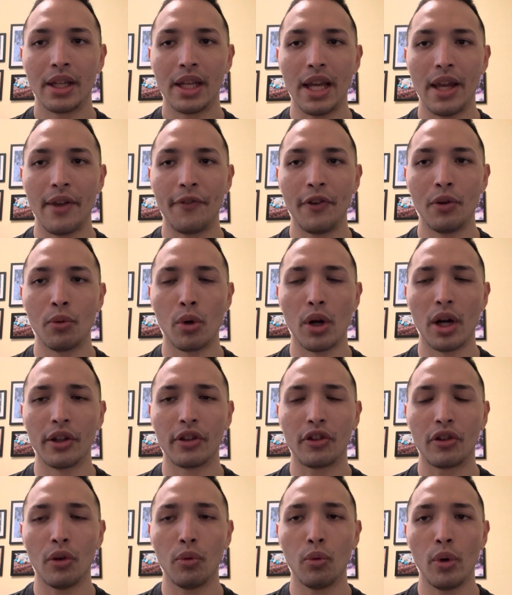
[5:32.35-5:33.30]
If he
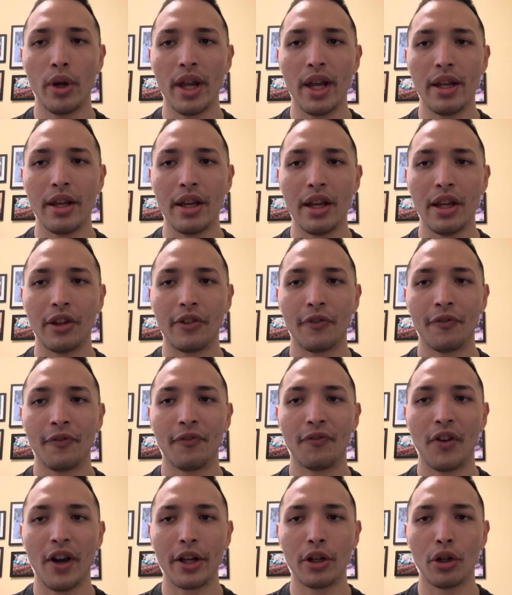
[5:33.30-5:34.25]
wants to win his
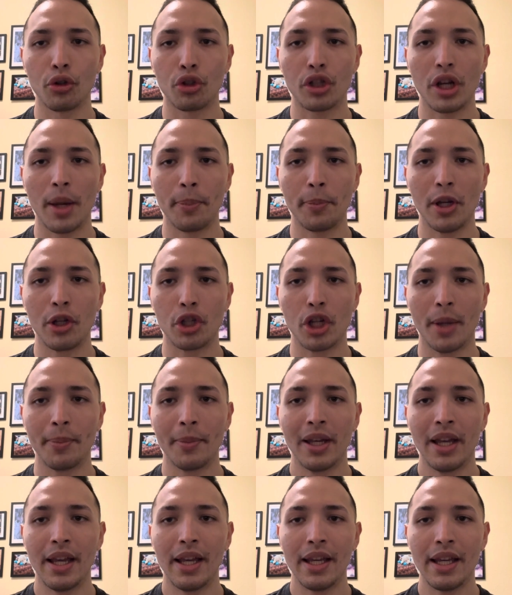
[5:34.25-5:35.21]
final
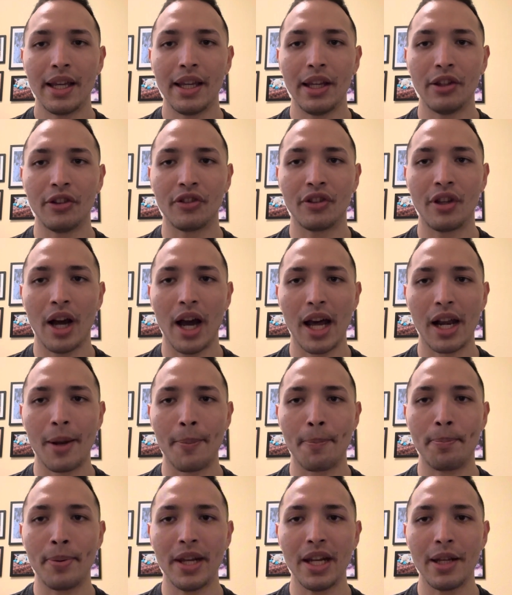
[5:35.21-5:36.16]
championship, he's got to
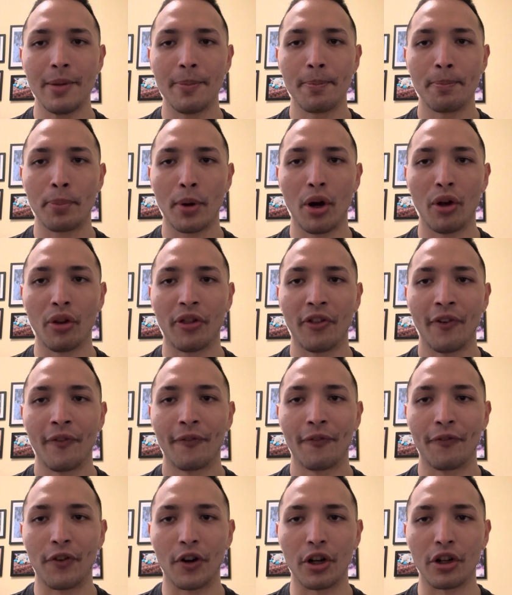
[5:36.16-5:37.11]
beat both
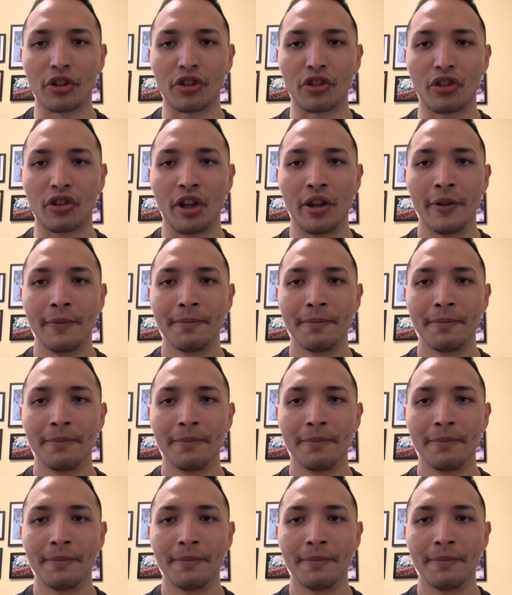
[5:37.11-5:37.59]
first.